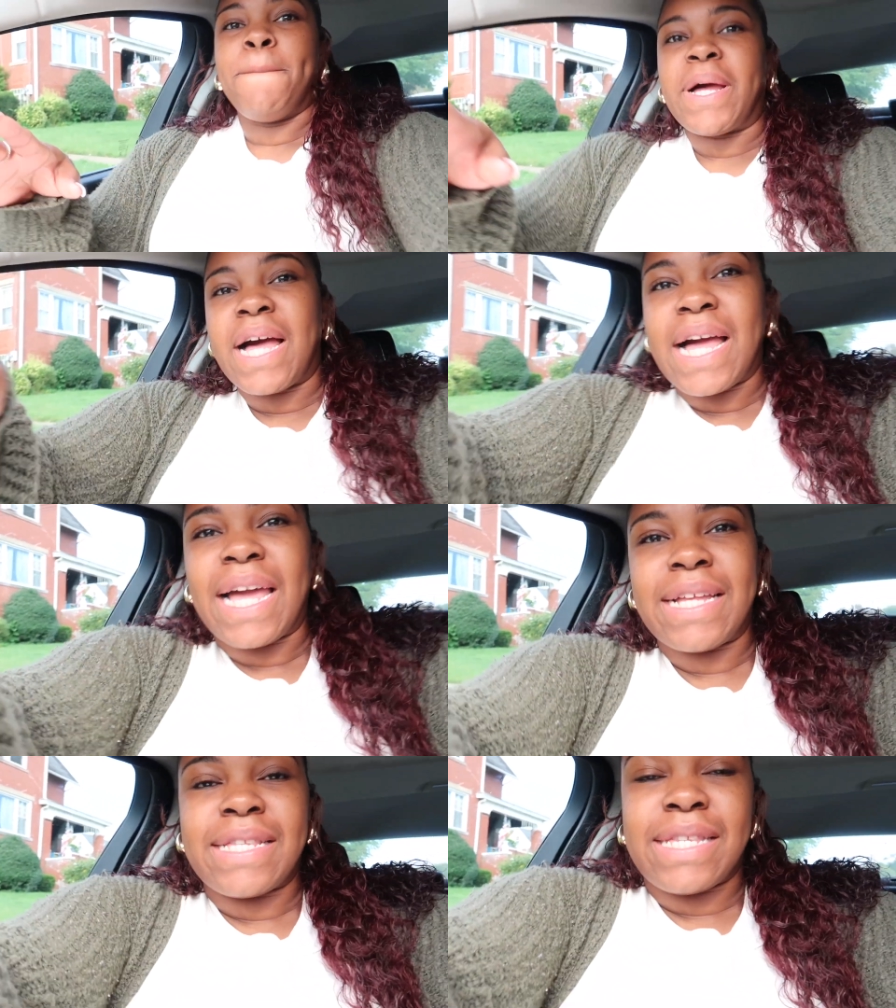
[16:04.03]

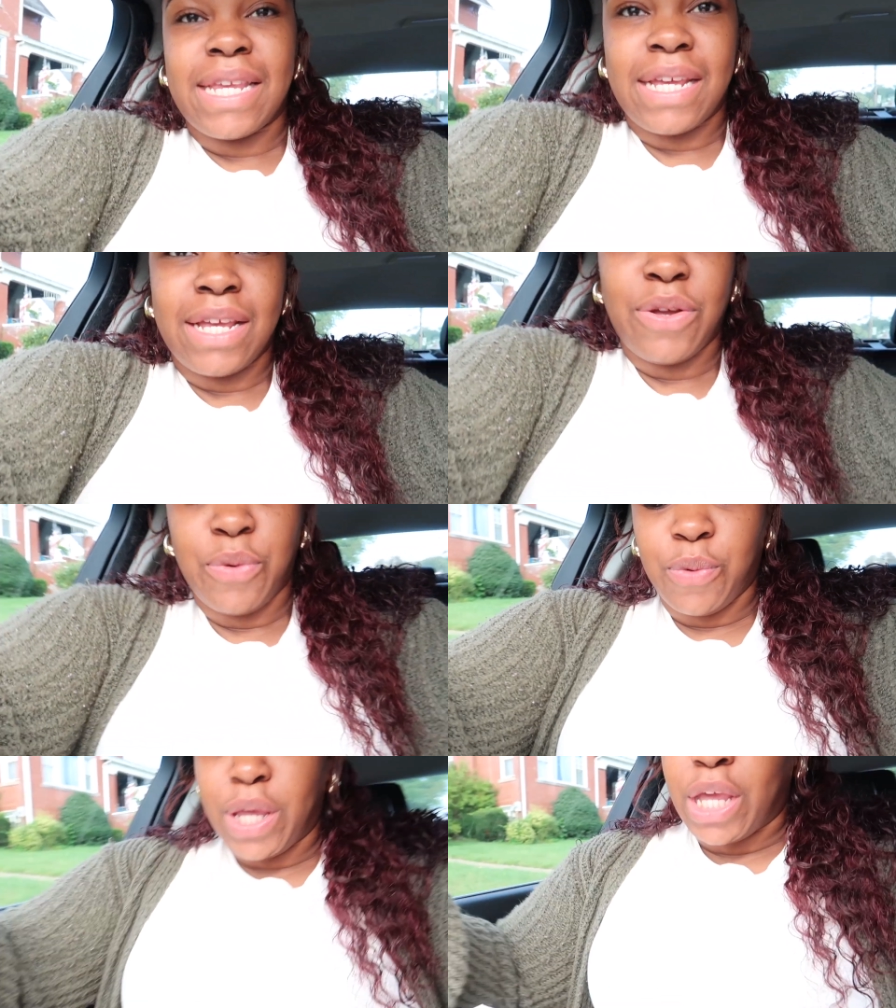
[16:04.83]
But
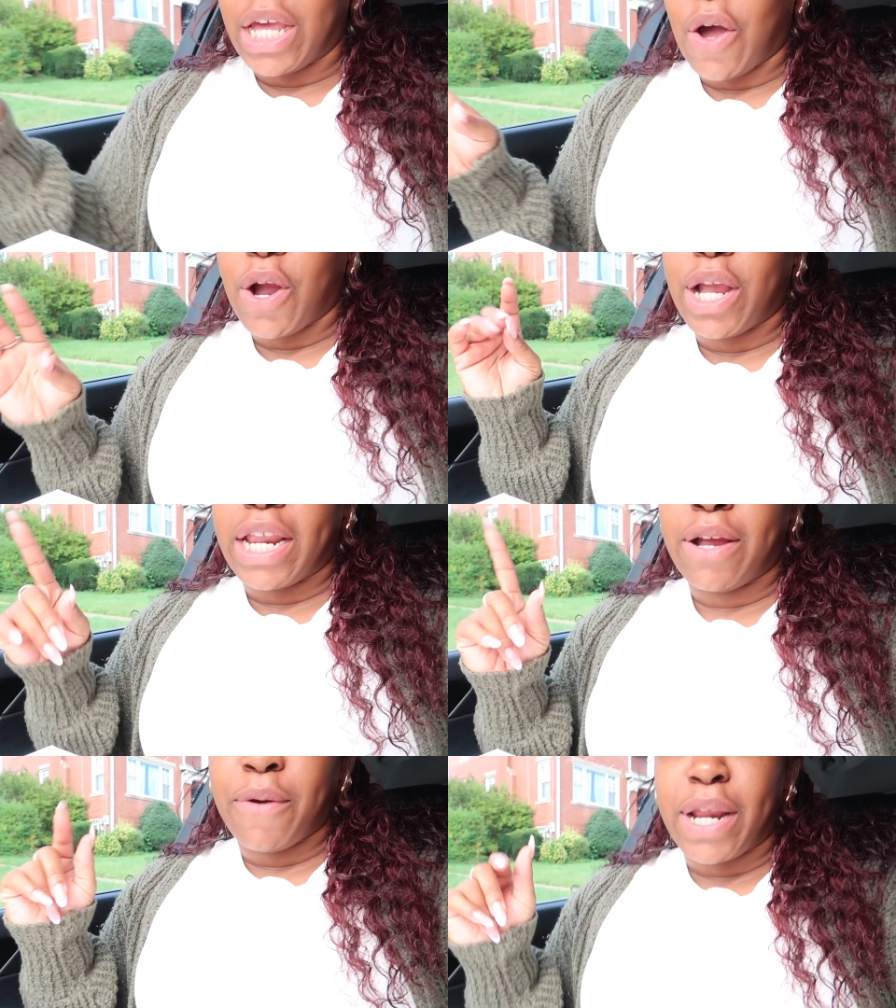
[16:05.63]
we are
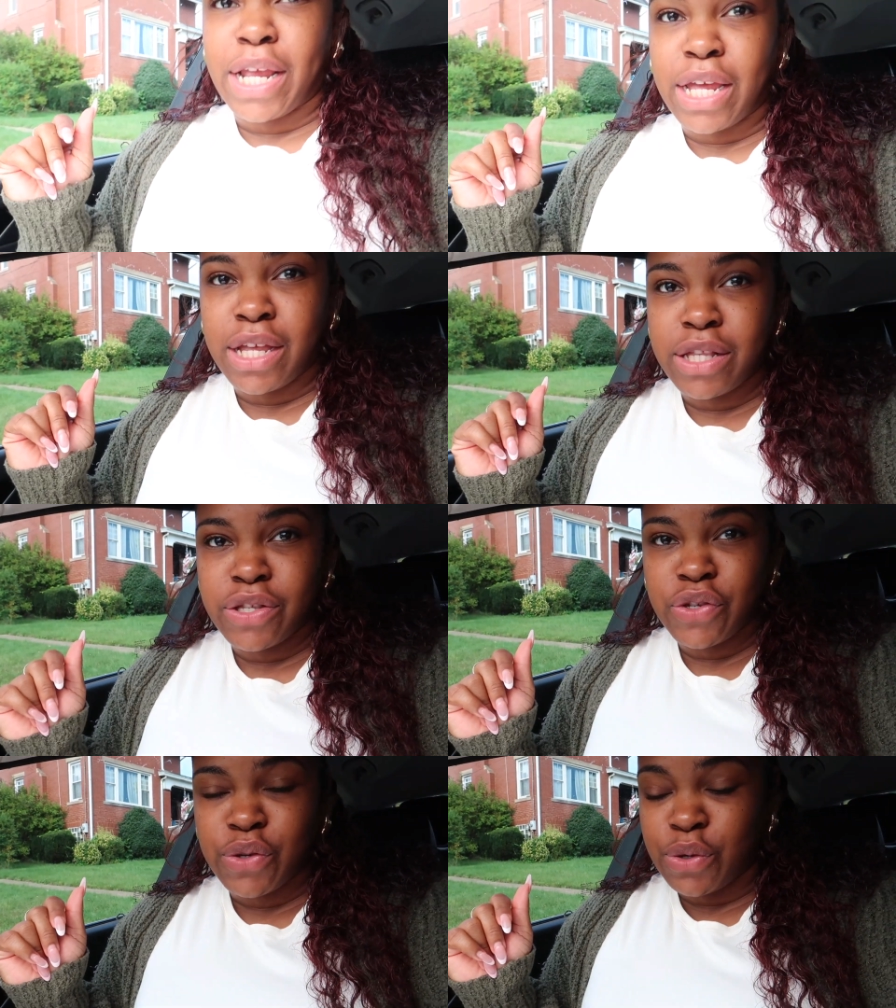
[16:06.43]
getting ready
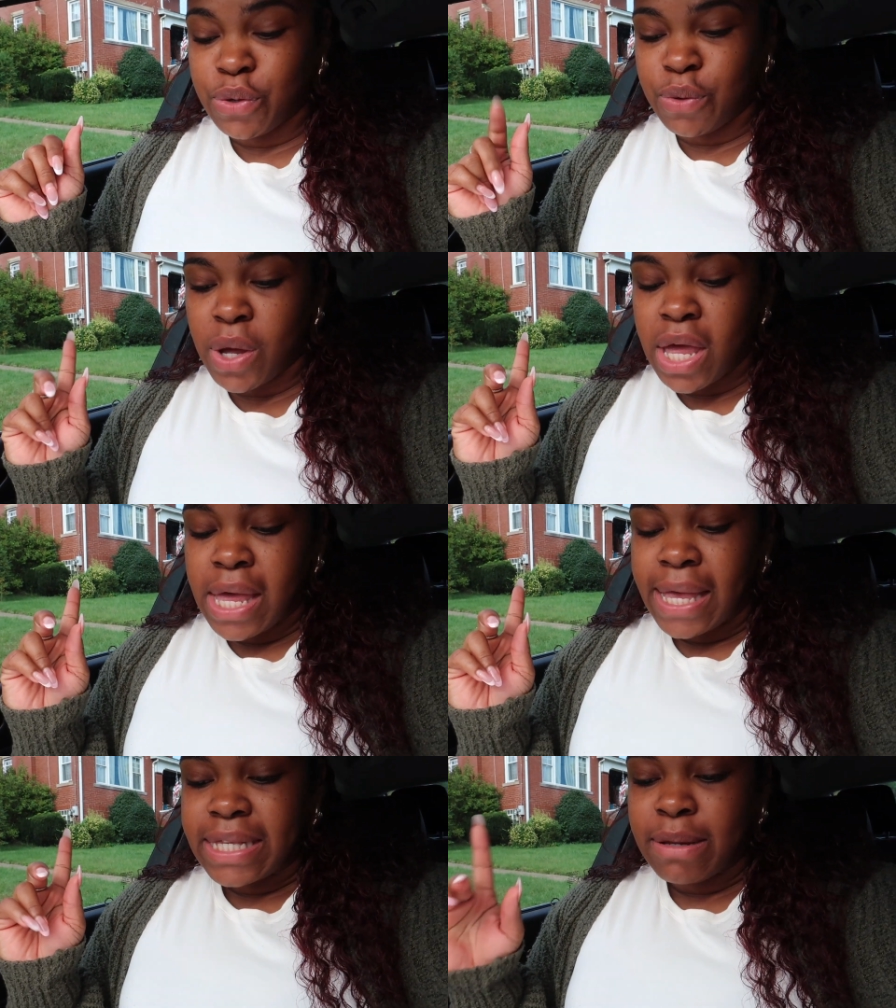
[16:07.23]
to
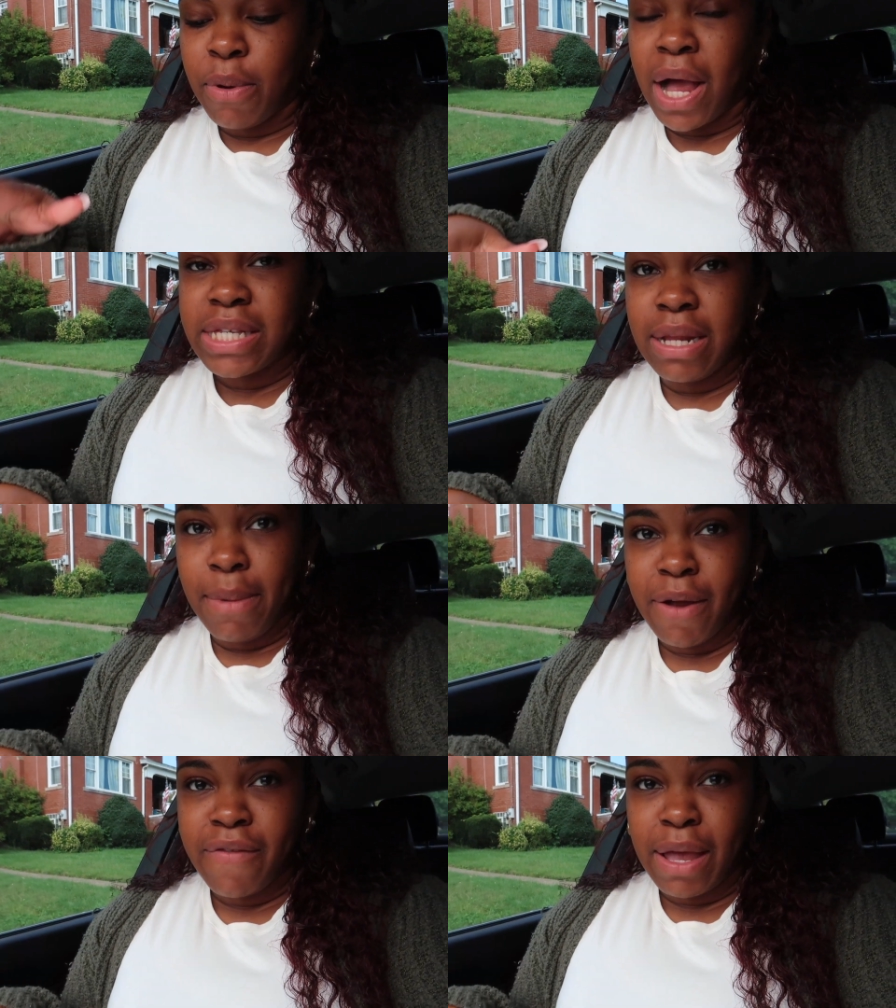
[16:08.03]
surprise the
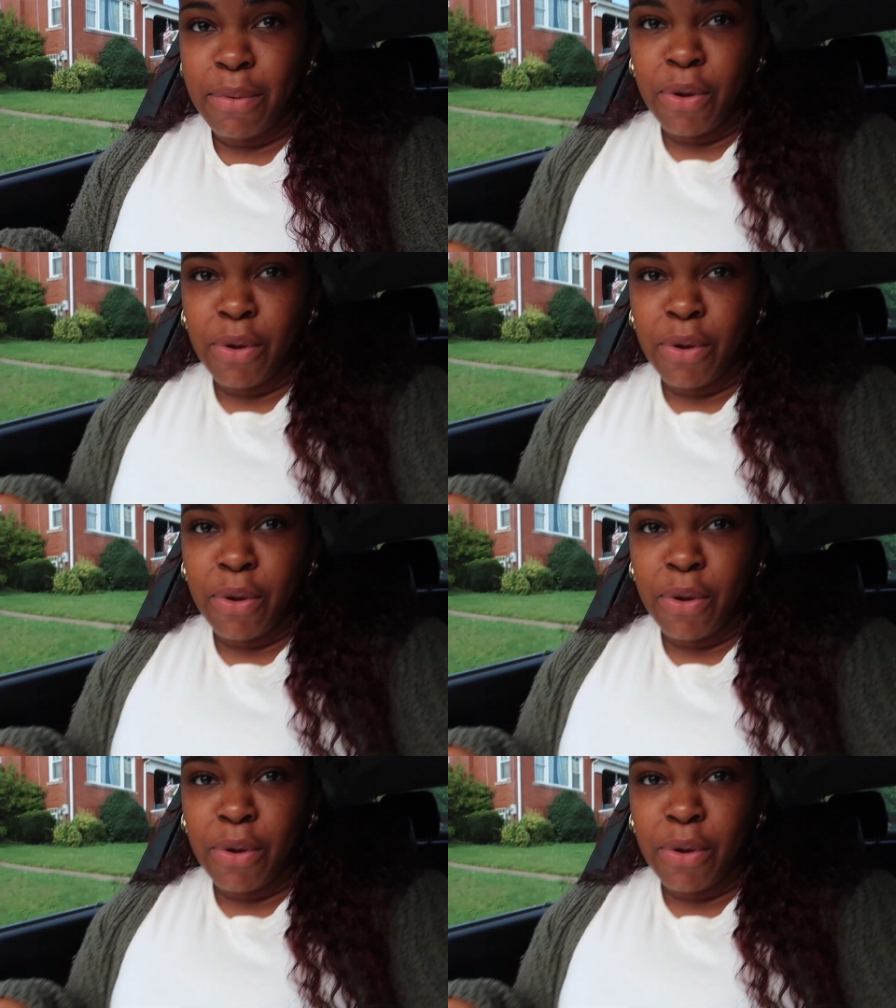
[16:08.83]
birthday